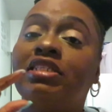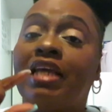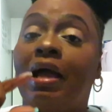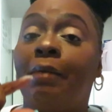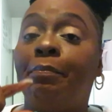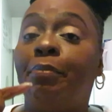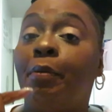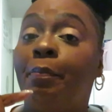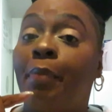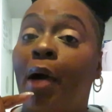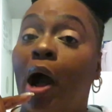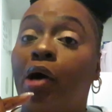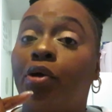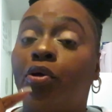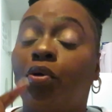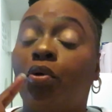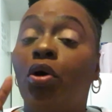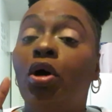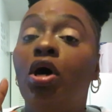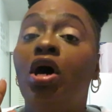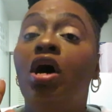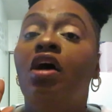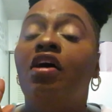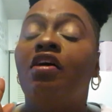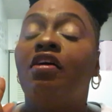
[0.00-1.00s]
sample
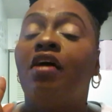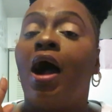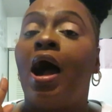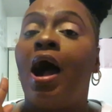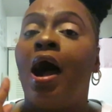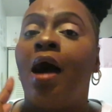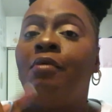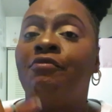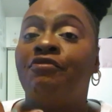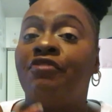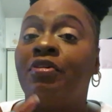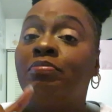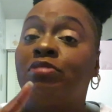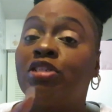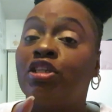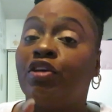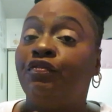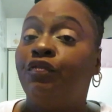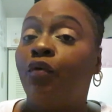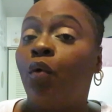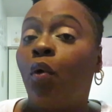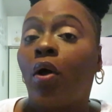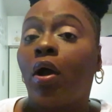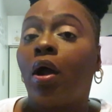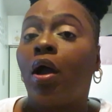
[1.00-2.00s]
bottle um, from
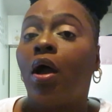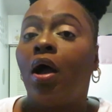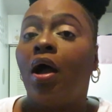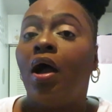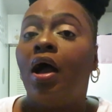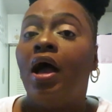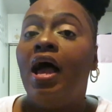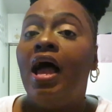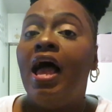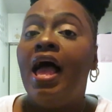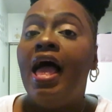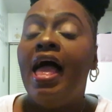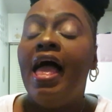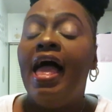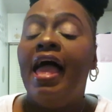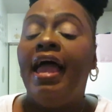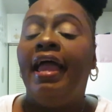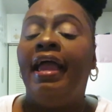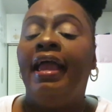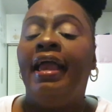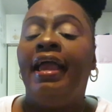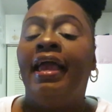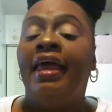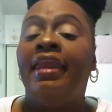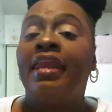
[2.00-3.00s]
sephora
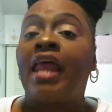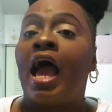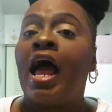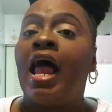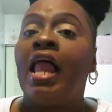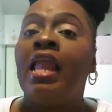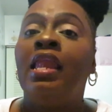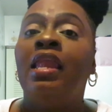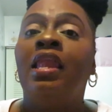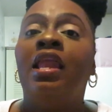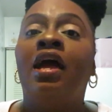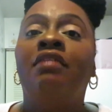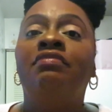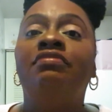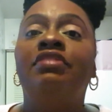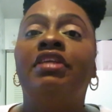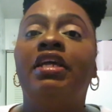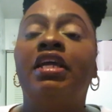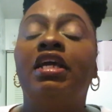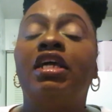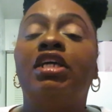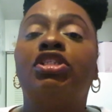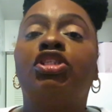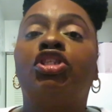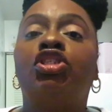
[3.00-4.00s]
and i loved
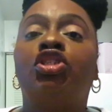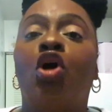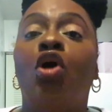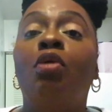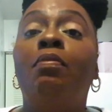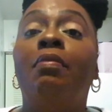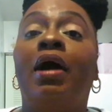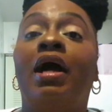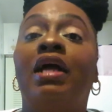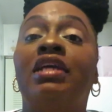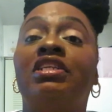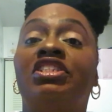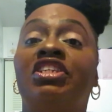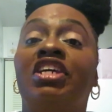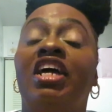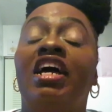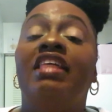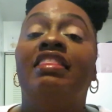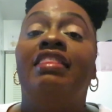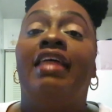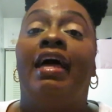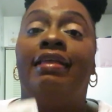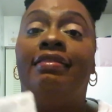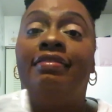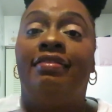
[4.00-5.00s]
it so much
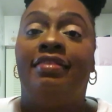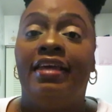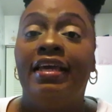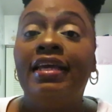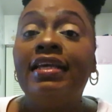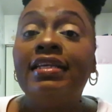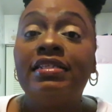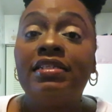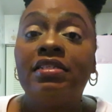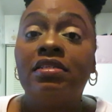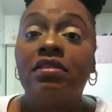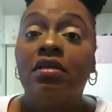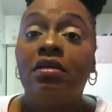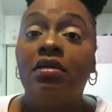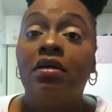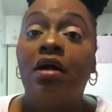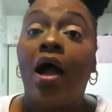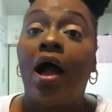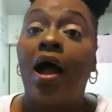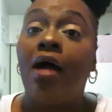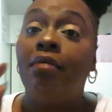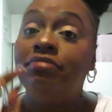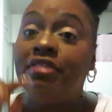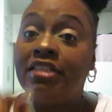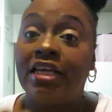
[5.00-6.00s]
that this
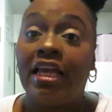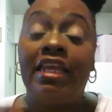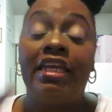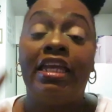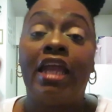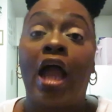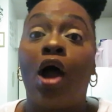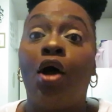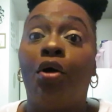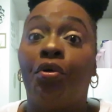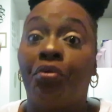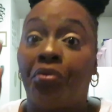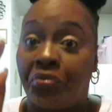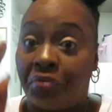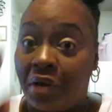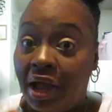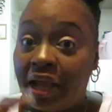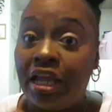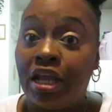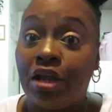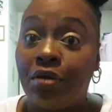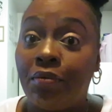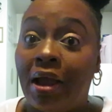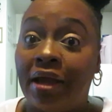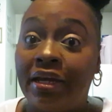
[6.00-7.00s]
i'm telling y'all
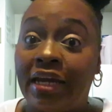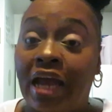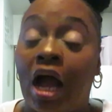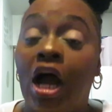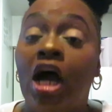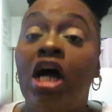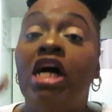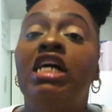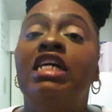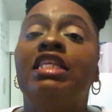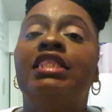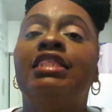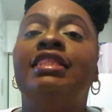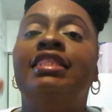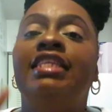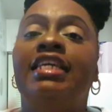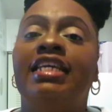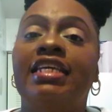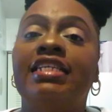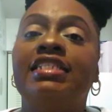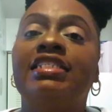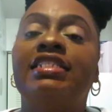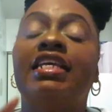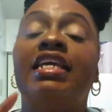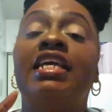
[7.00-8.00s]
right here right now
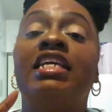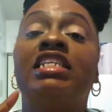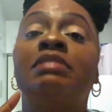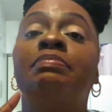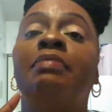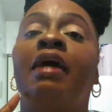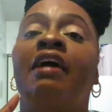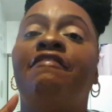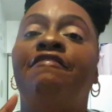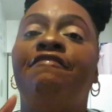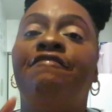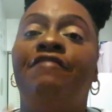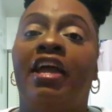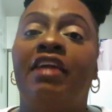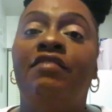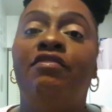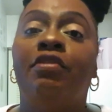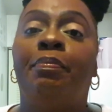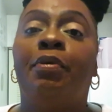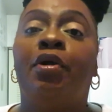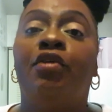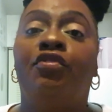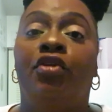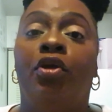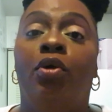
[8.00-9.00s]
this is my
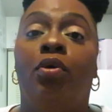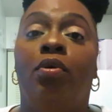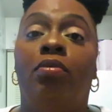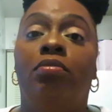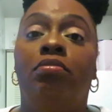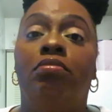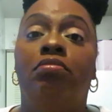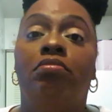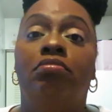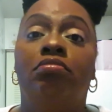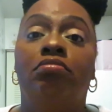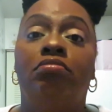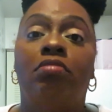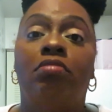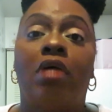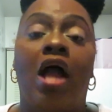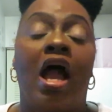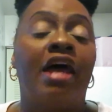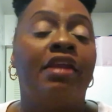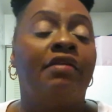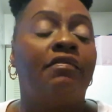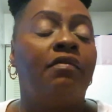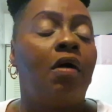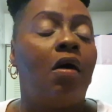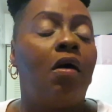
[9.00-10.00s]
favorite perfume
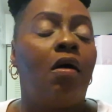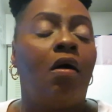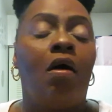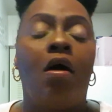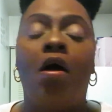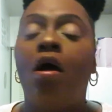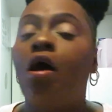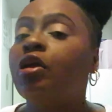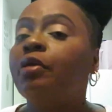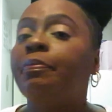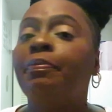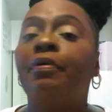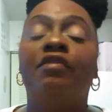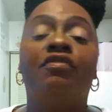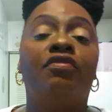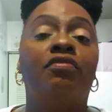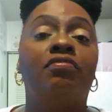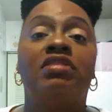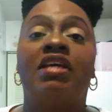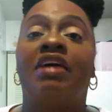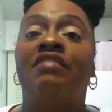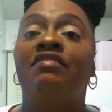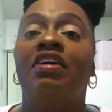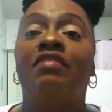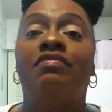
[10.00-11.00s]
out of all the
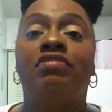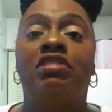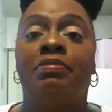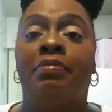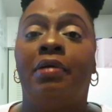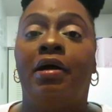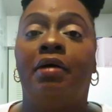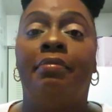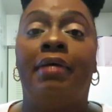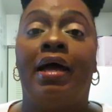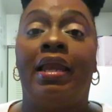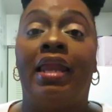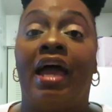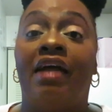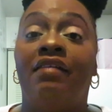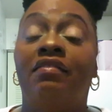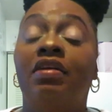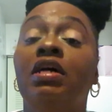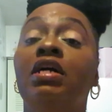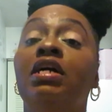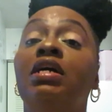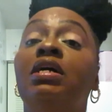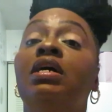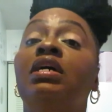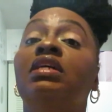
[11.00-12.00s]
perfumes i've ever smelled in my life
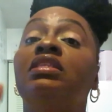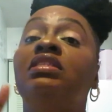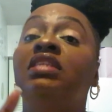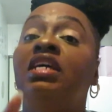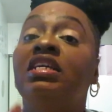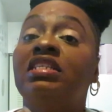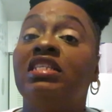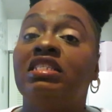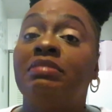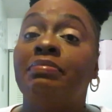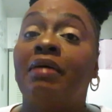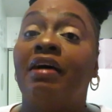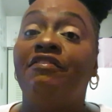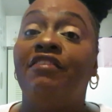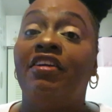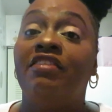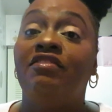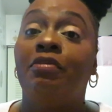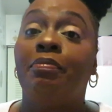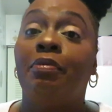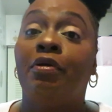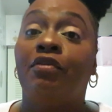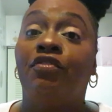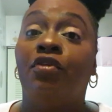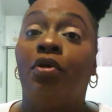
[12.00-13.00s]
this is my
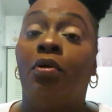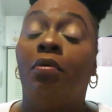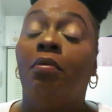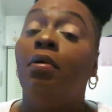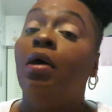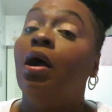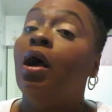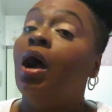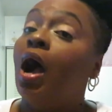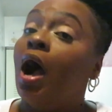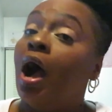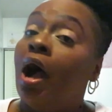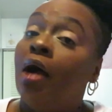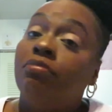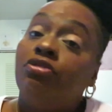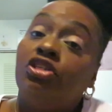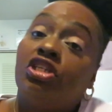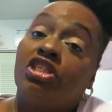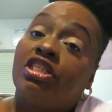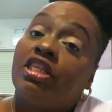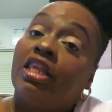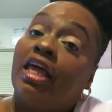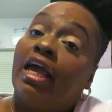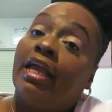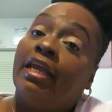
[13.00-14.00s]
favorite perfume i'm
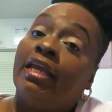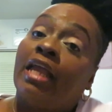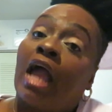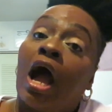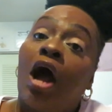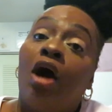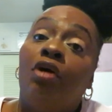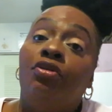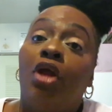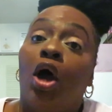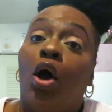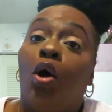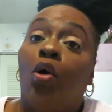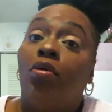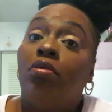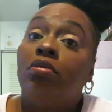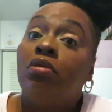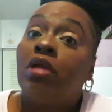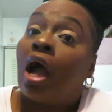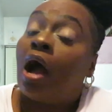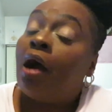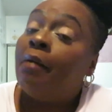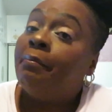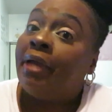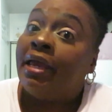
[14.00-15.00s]
just letting y'all know
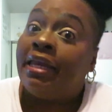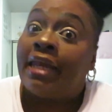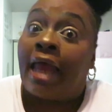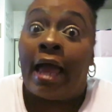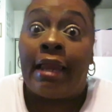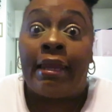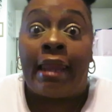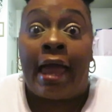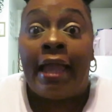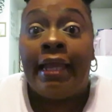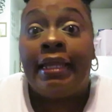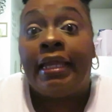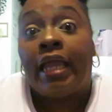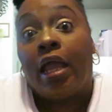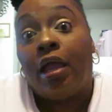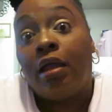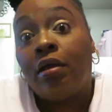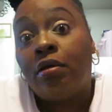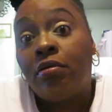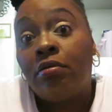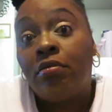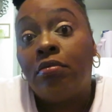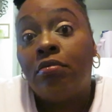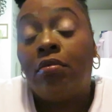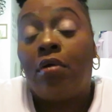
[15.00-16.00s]
y'all may not like
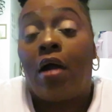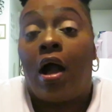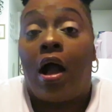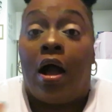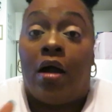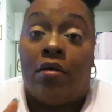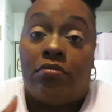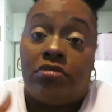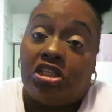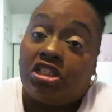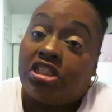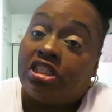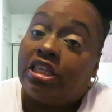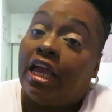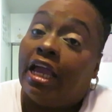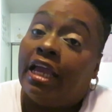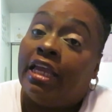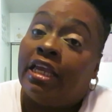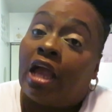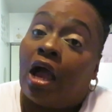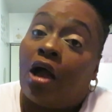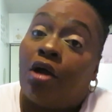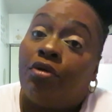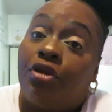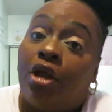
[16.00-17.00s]
it I'm just
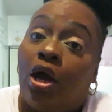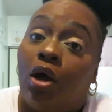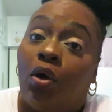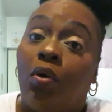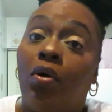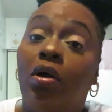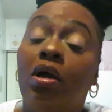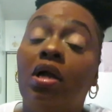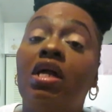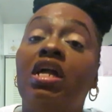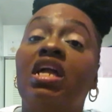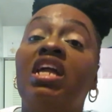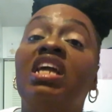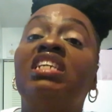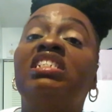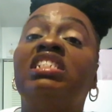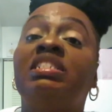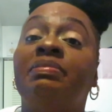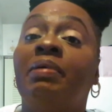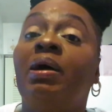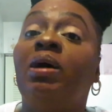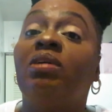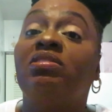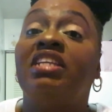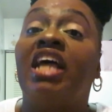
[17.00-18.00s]
letting y'all know it
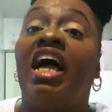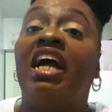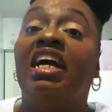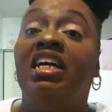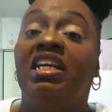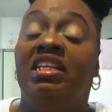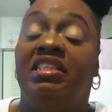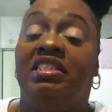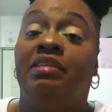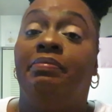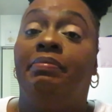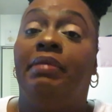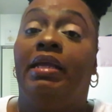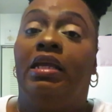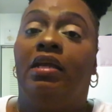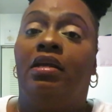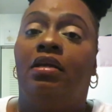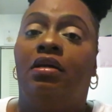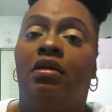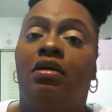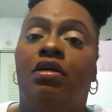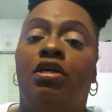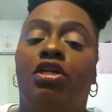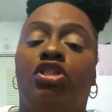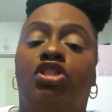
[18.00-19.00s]
smells that good to me.
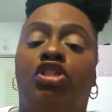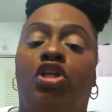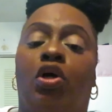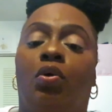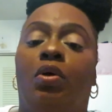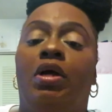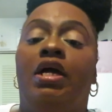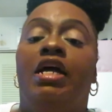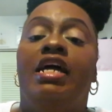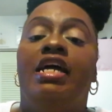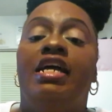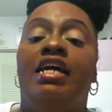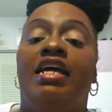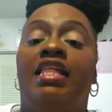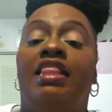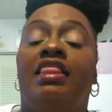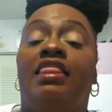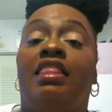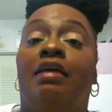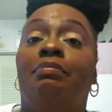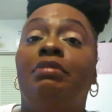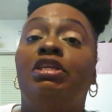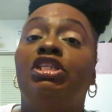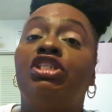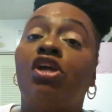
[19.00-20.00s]
So
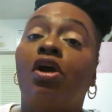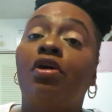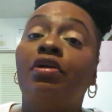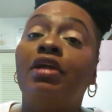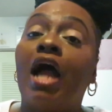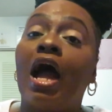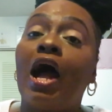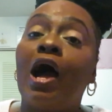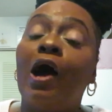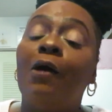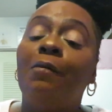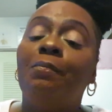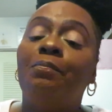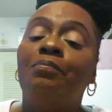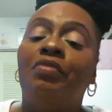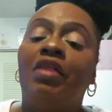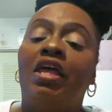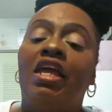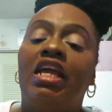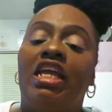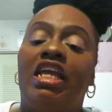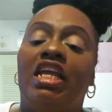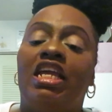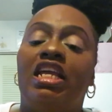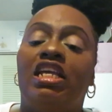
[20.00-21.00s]
let me show y'all.
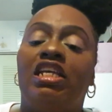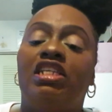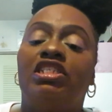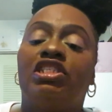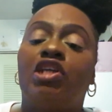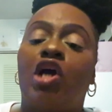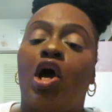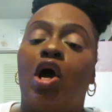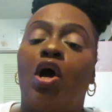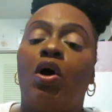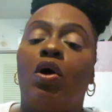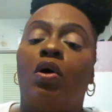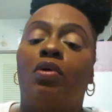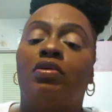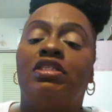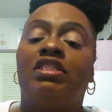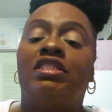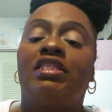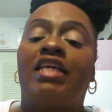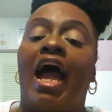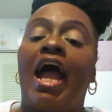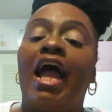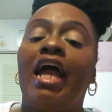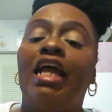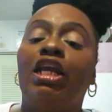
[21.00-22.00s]
It is called
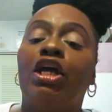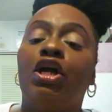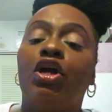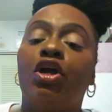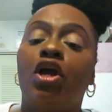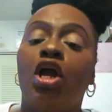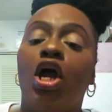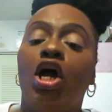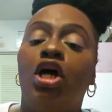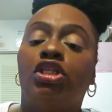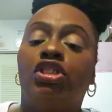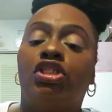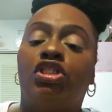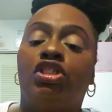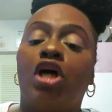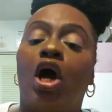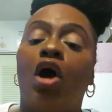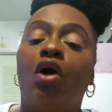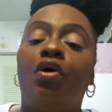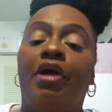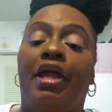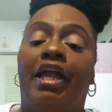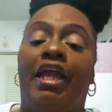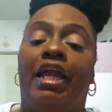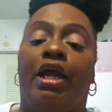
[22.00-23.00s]
Skylar
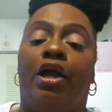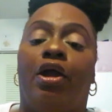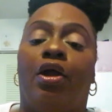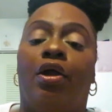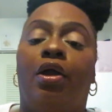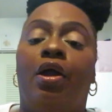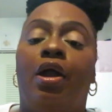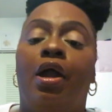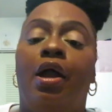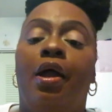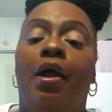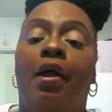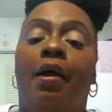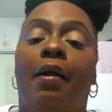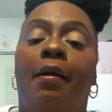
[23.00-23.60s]
Salt Air.